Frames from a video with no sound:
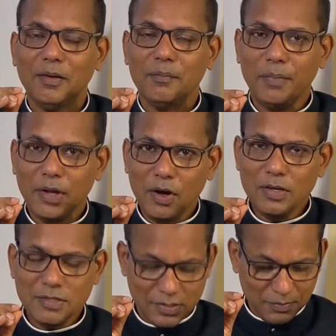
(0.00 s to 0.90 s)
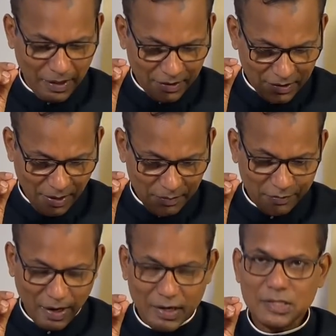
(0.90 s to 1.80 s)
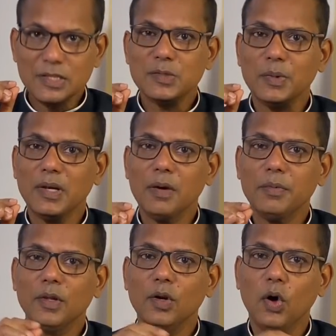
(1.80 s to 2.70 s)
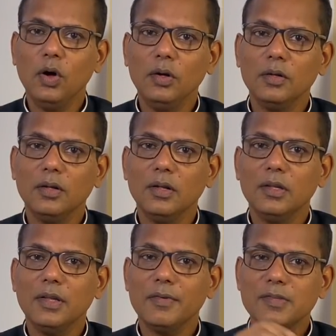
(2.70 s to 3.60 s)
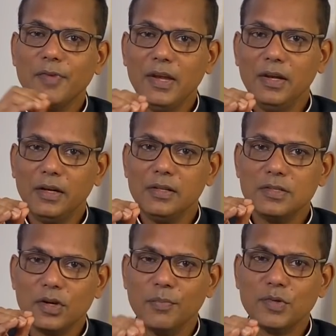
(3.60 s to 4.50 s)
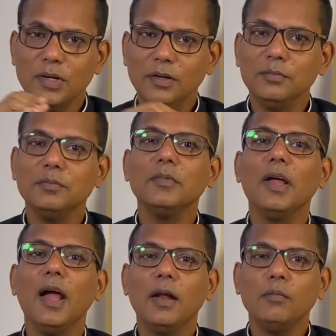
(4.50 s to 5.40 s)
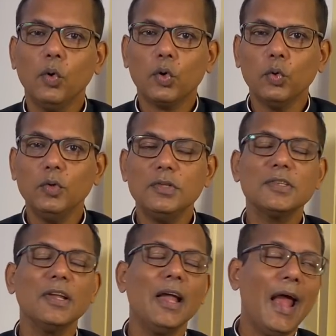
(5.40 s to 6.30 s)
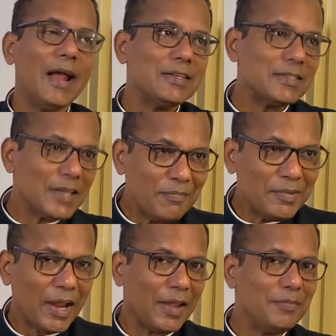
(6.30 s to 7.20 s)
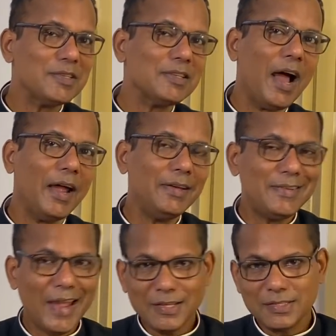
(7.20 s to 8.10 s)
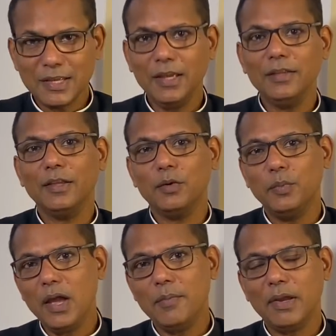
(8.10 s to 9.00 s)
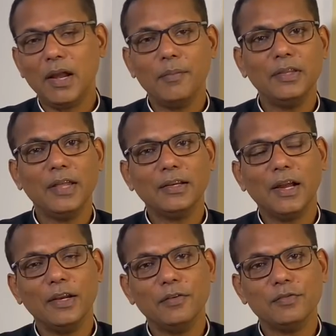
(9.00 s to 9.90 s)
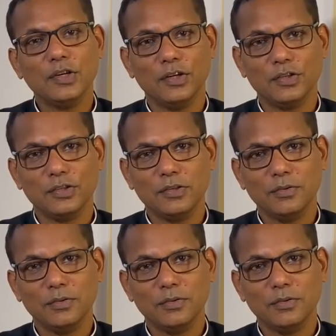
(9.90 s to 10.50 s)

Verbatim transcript: because by the time the Pharisees were done with the law there was very little scripture and more rules and sometimes I dare say that we are becoming that kind of church